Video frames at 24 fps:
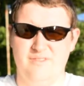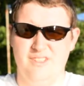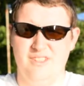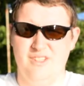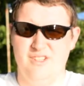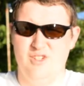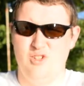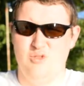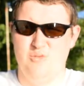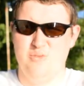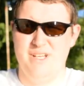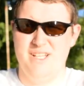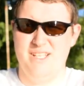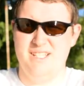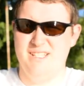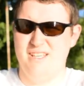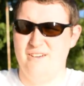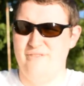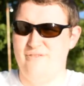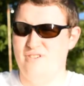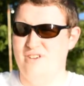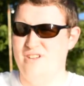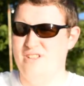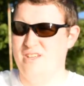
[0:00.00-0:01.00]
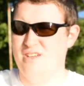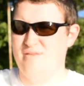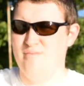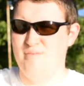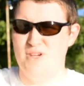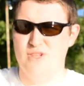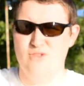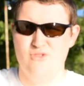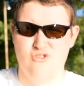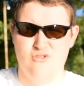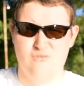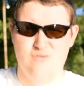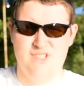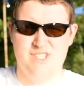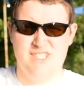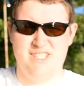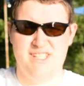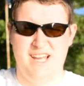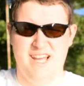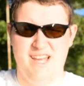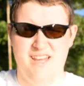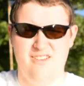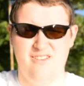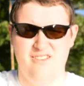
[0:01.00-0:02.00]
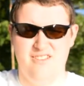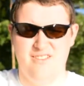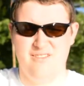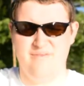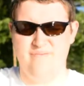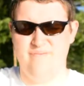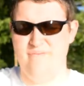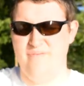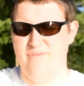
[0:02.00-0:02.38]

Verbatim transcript: a little bit different than my normal style.